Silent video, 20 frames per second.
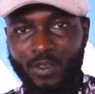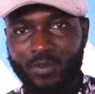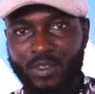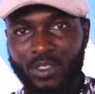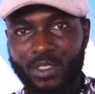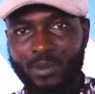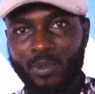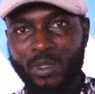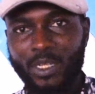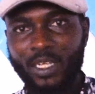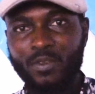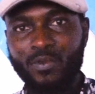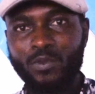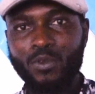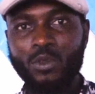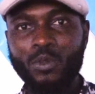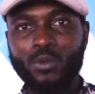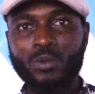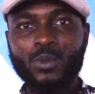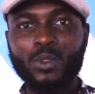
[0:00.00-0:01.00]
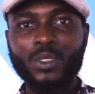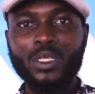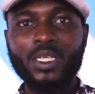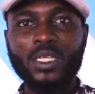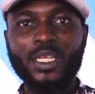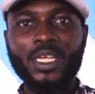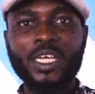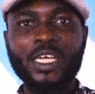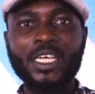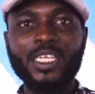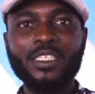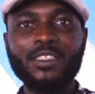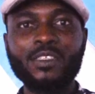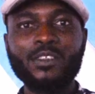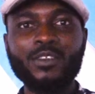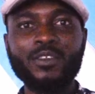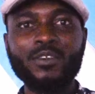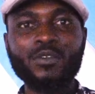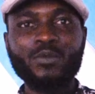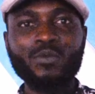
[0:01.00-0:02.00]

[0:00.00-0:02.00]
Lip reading: of this platform and